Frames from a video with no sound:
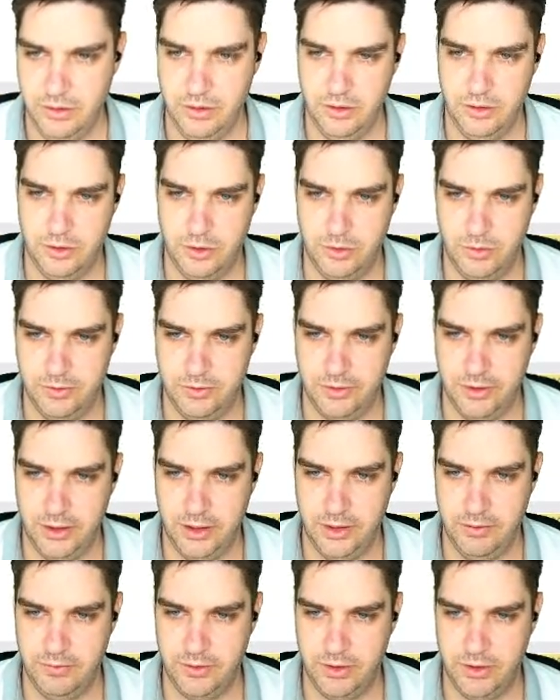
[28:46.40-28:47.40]

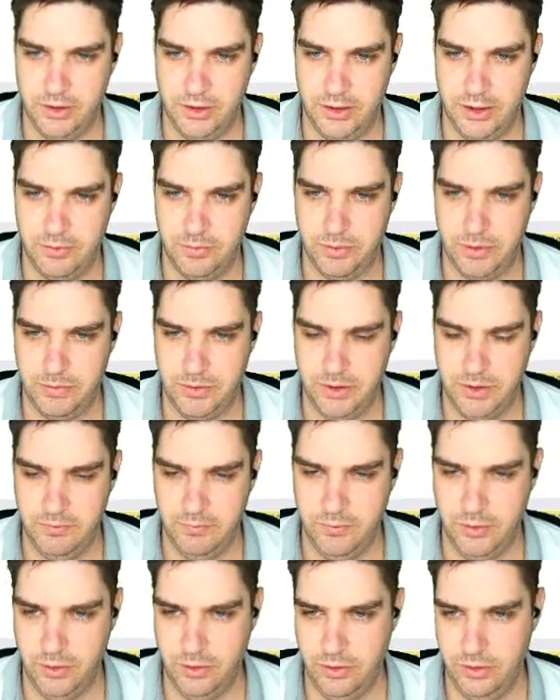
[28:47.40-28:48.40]
qslive dot live parameter
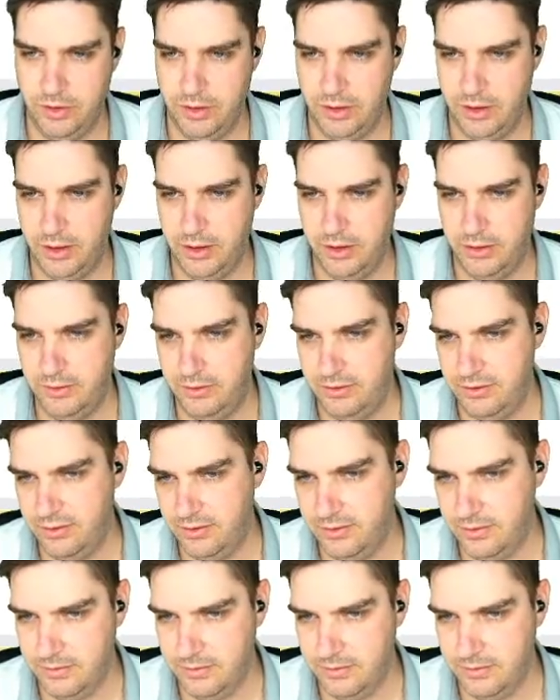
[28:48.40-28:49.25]
info as,